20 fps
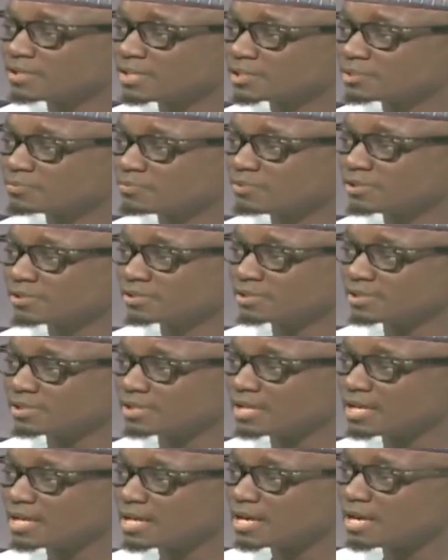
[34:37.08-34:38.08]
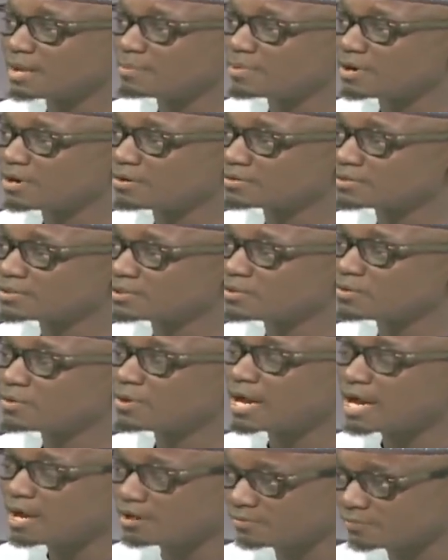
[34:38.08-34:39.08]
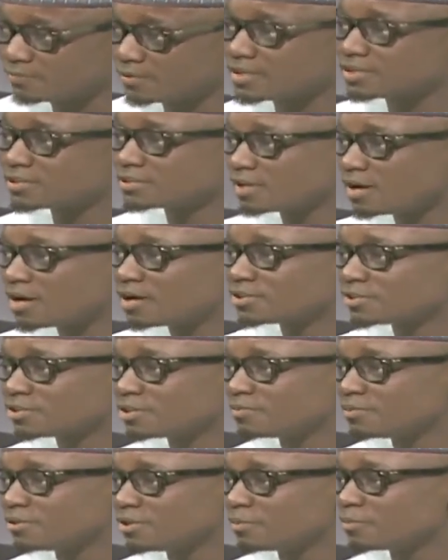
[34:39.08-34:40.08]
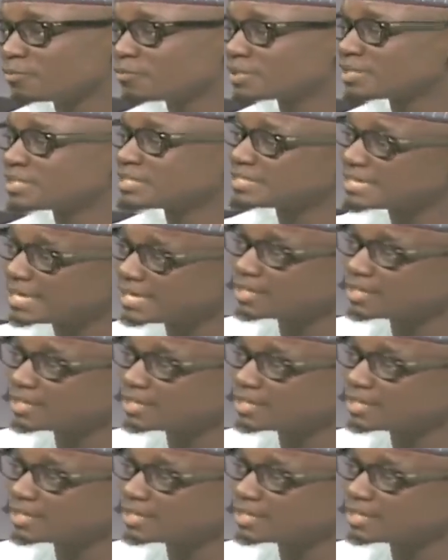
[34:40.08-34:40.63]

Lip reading: expression about, how things are shaping up, whether they're